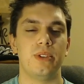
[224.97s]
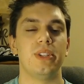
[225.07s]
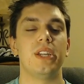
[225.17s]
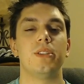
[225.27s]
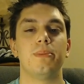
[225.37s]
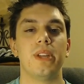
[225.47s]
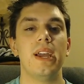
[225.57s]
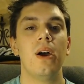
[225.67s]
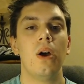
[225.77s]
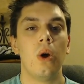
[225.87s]
You only get to
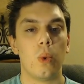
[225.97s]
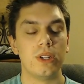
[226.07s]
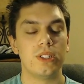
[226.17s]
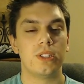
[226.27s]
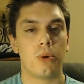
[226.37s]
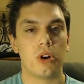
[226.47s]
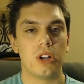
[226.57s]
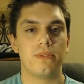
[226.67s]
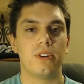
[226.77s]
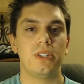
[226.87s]
play one
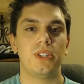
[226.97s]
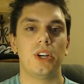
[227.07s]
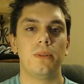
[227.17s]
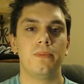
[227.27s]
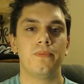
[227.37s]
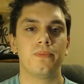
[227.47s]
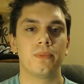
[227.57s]
supporter for a turn,